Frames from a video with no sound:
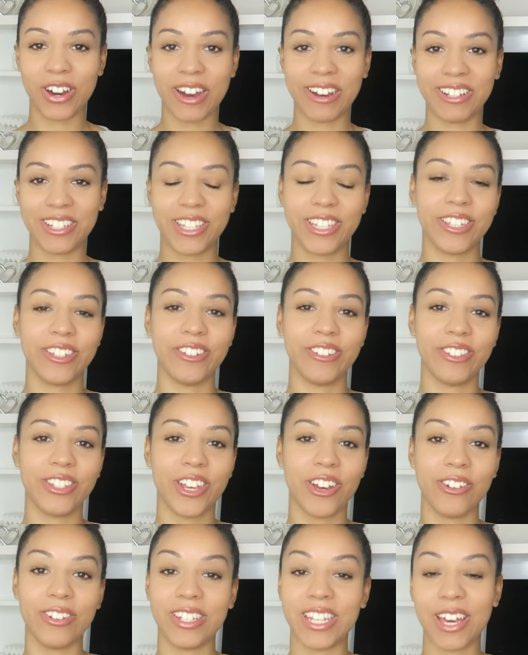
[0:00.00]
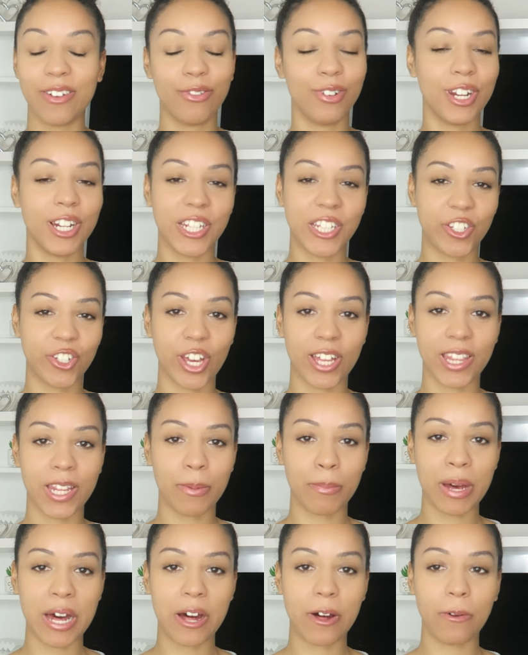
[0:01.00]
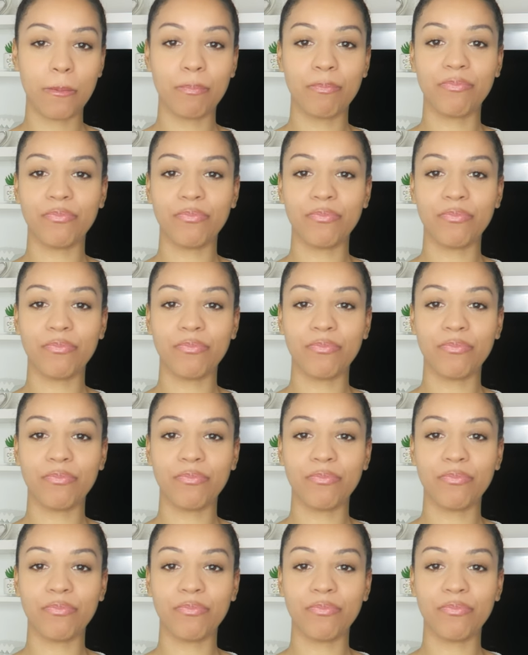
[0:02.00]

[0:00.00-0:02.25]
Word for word: guys too, so definitely check them out.